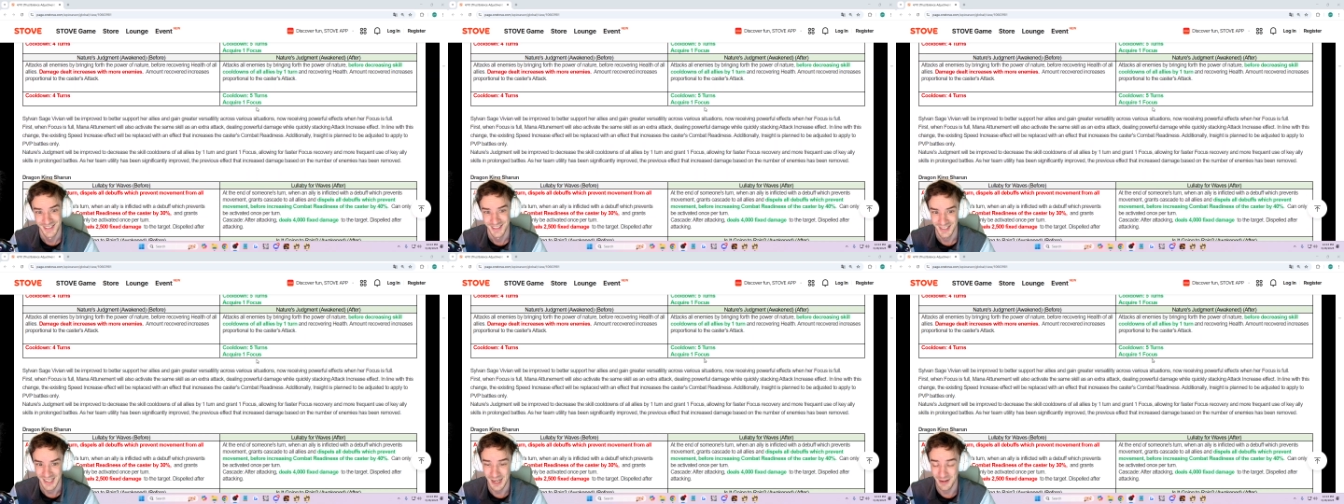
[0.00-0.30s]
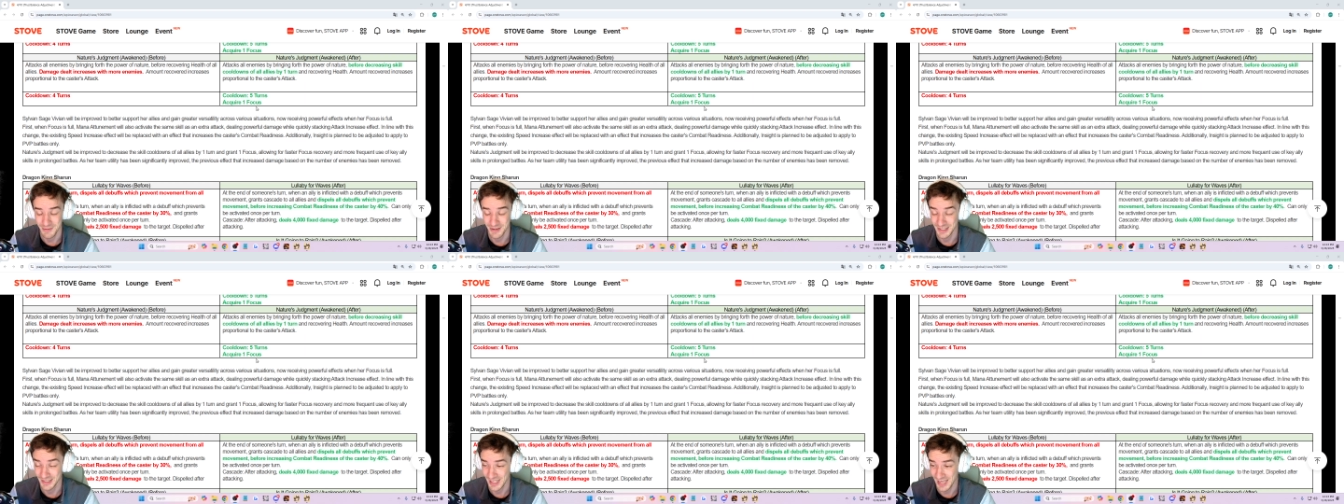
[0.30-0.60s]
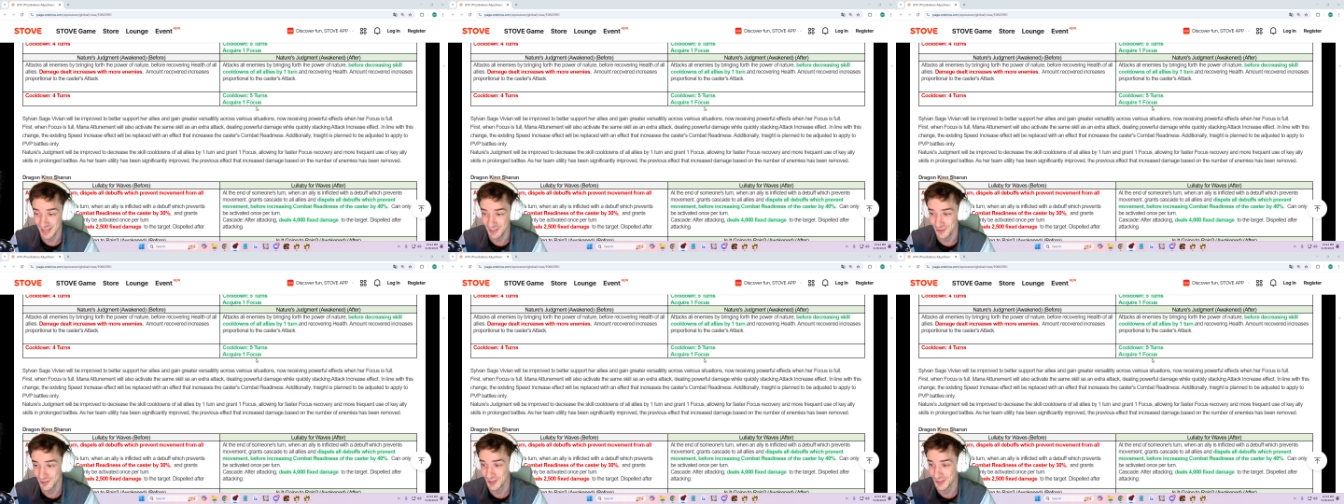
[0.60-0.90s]
I mean,
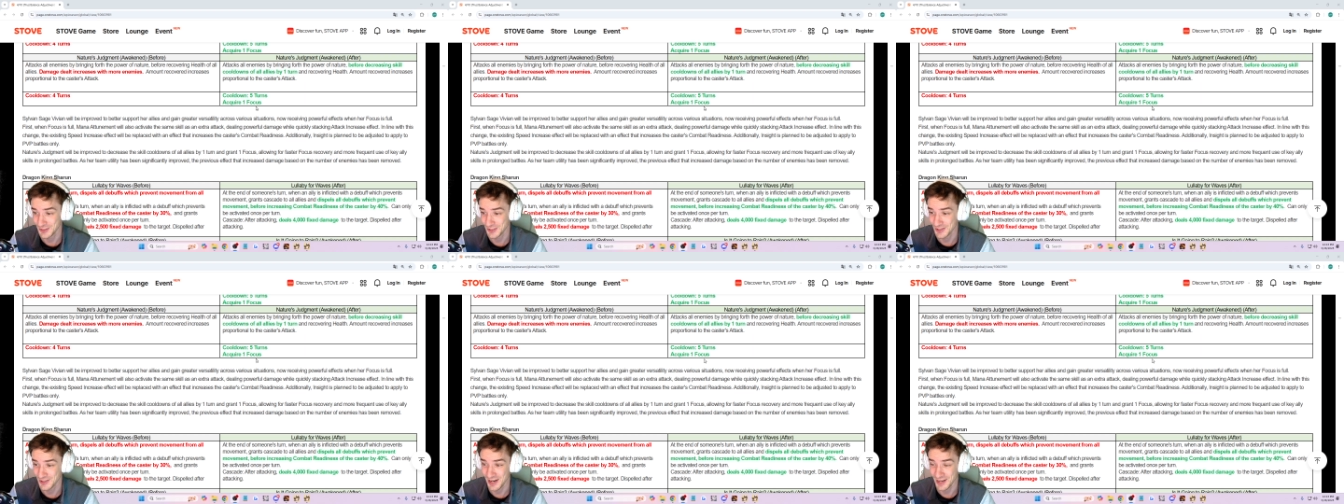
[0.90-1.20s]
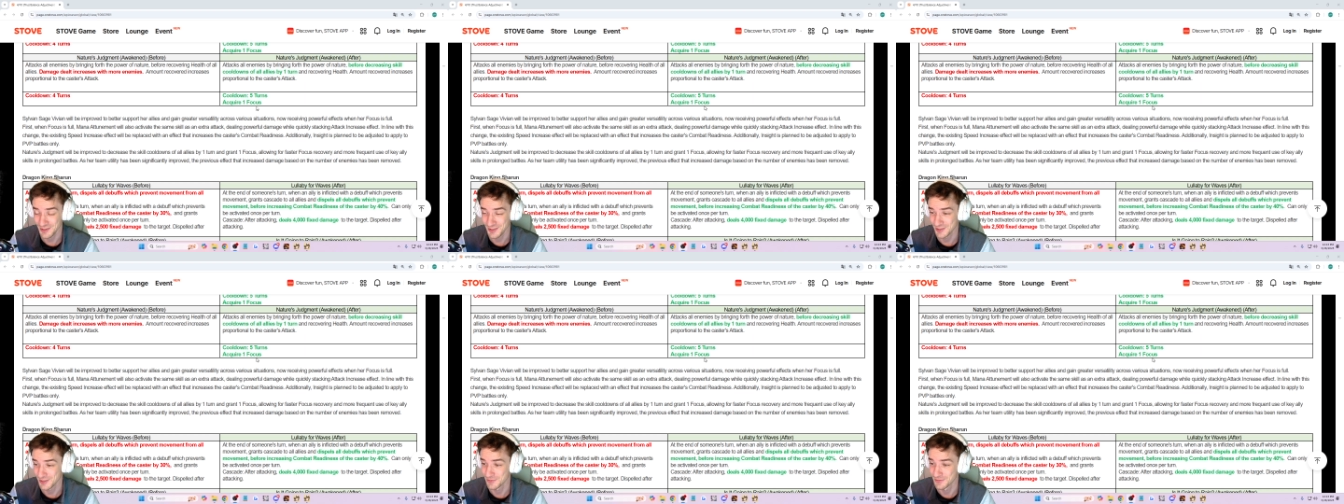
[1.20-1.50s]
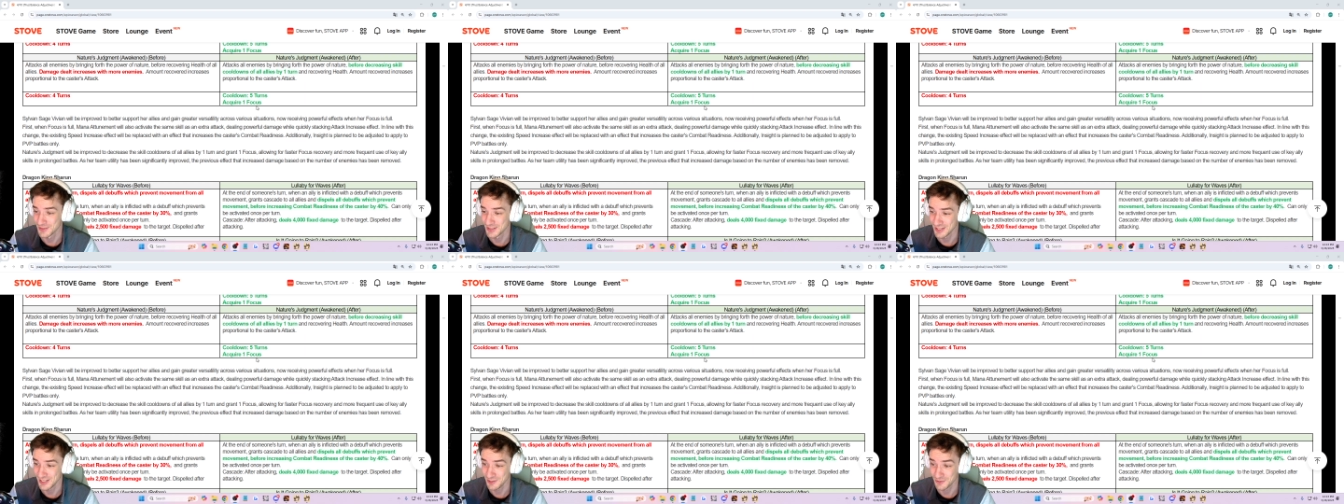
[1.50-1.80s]
Last Rider, Kraus,
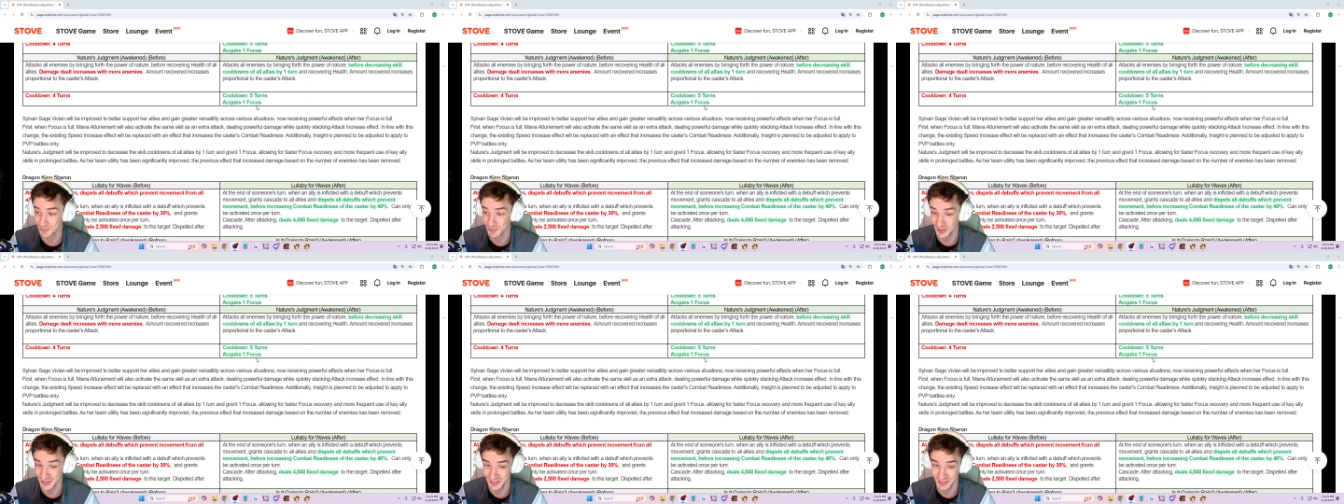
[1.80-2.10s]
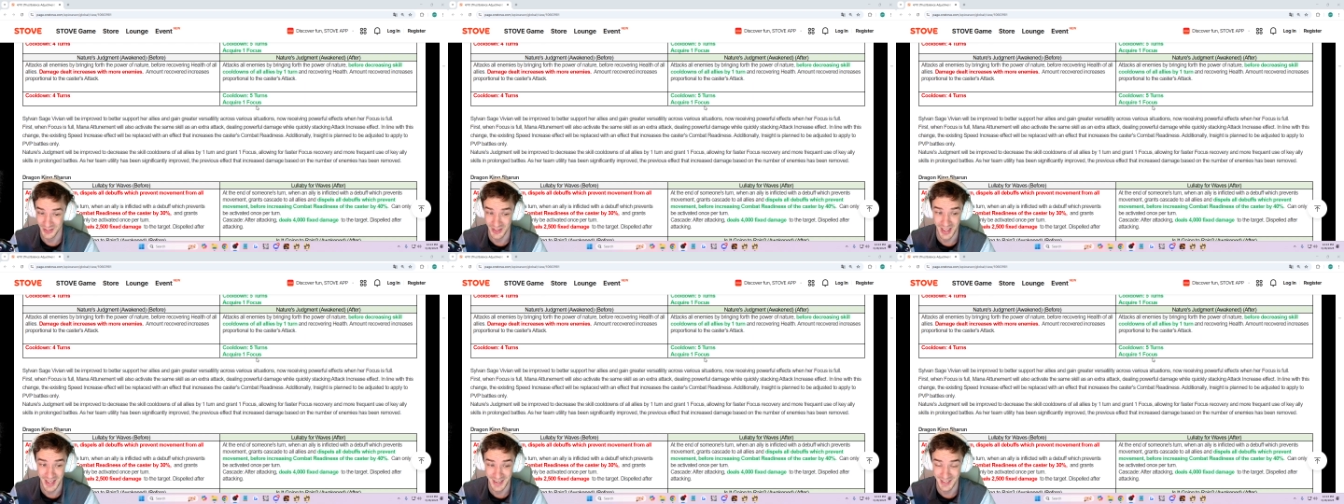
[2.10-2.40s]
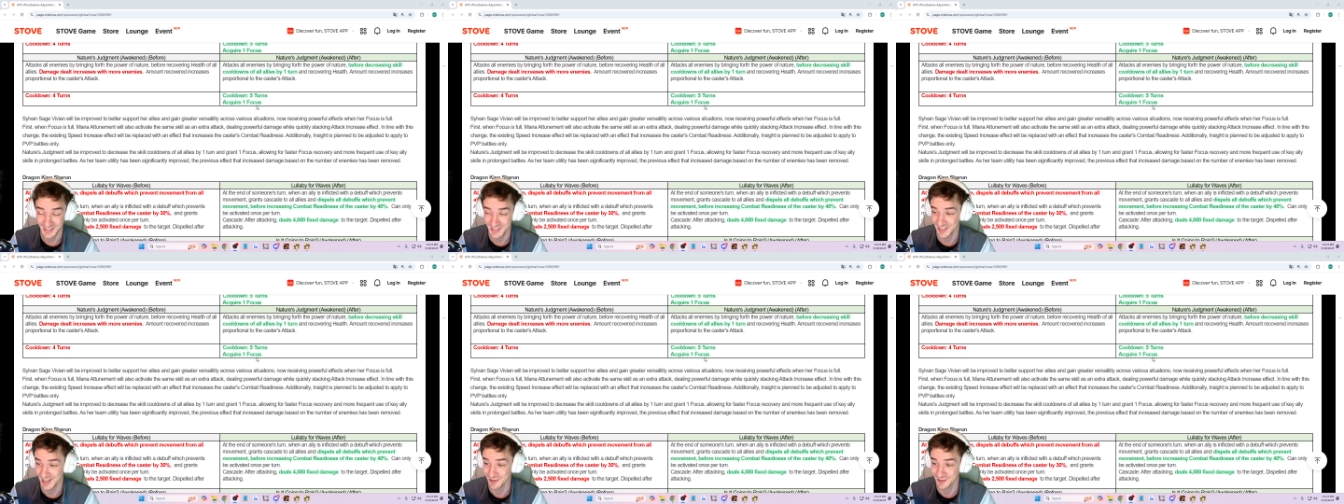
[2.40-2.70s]
Sylvan Sage plus
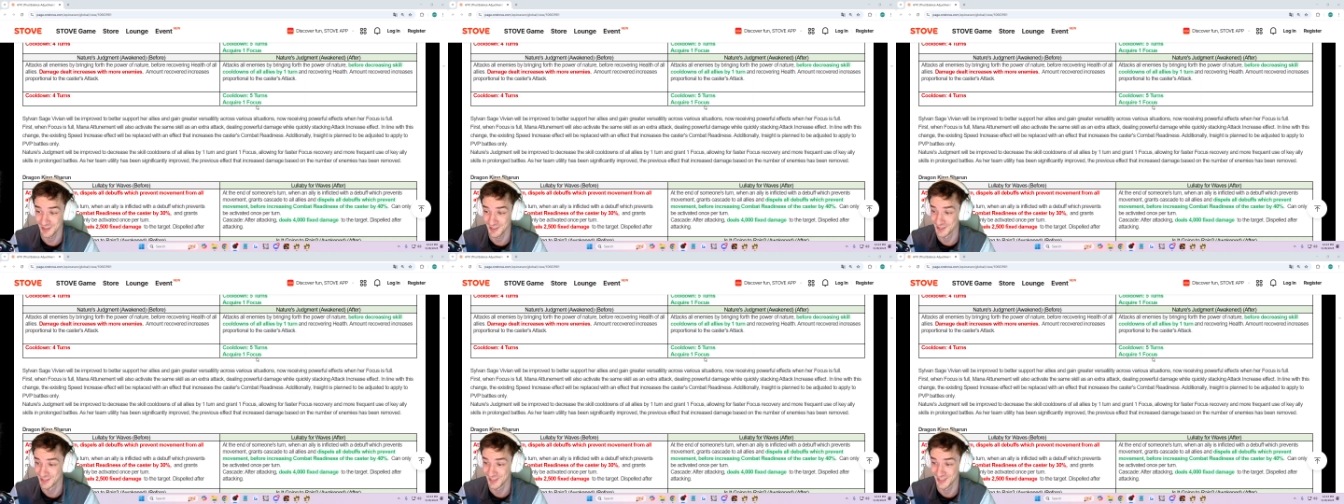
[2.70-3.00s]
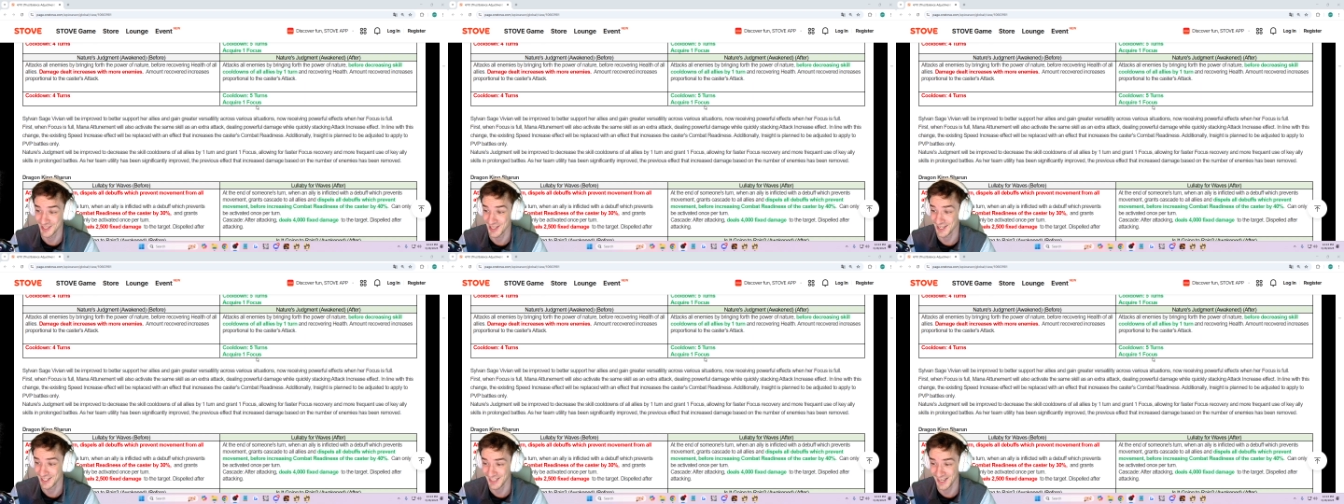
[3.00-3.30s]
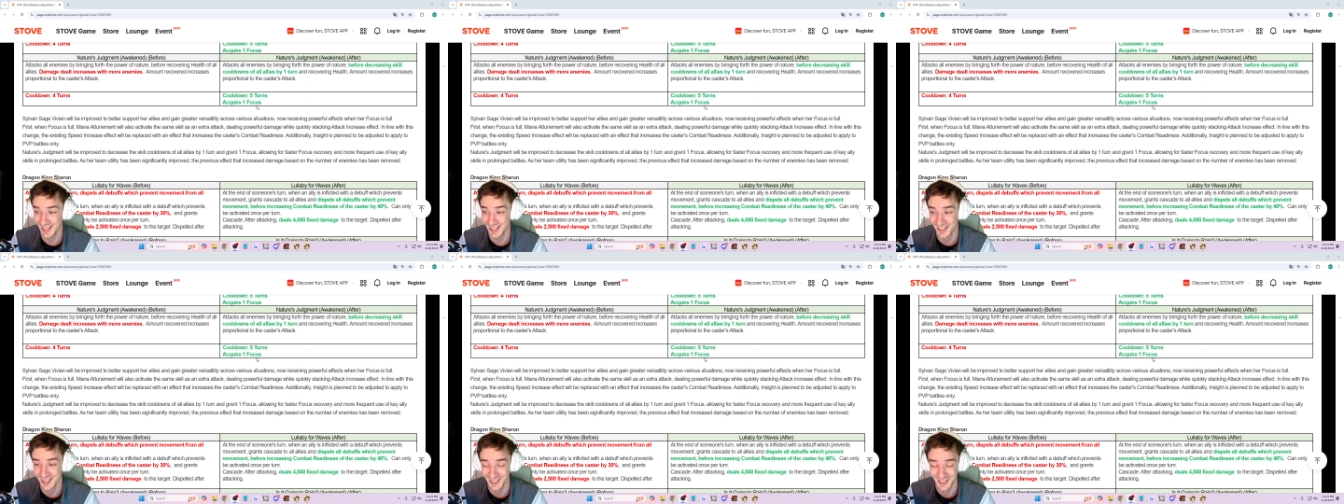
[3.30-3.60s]
Elias sounds insane.
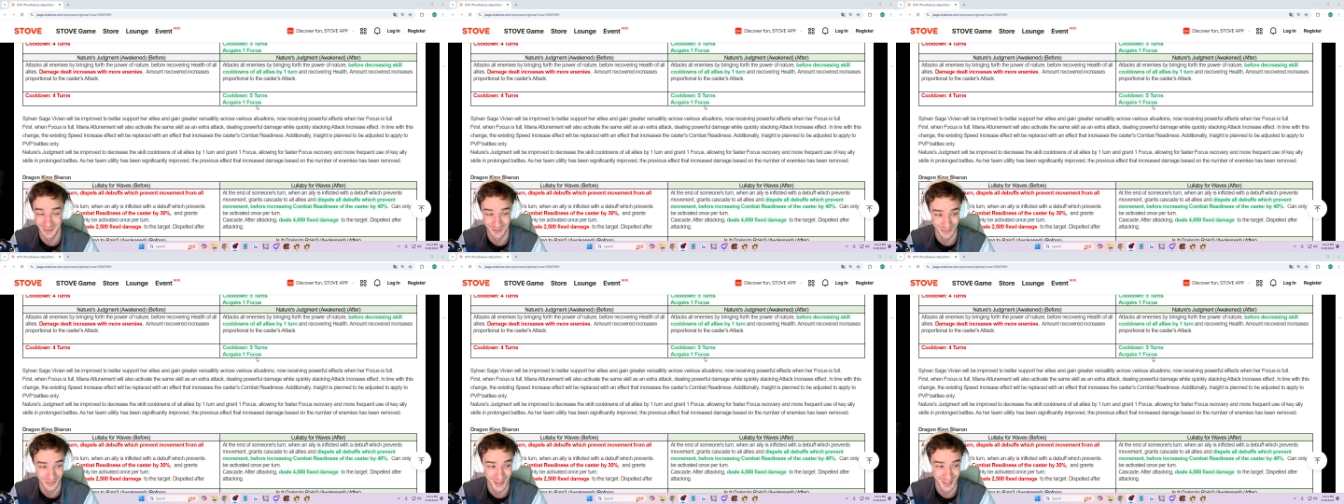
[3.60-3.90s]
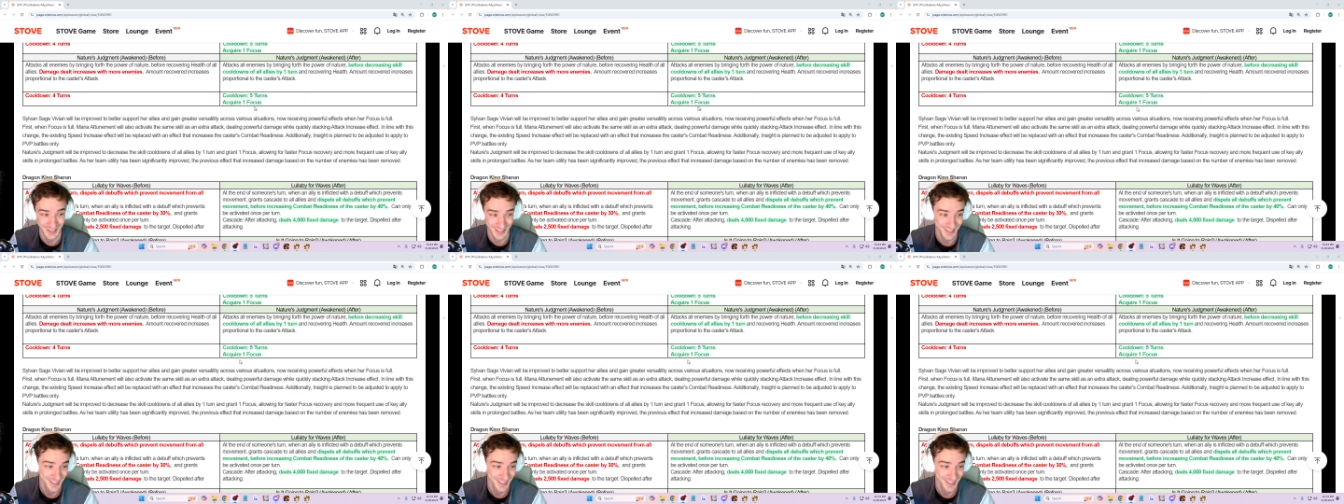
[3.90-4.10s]
It'd be fun.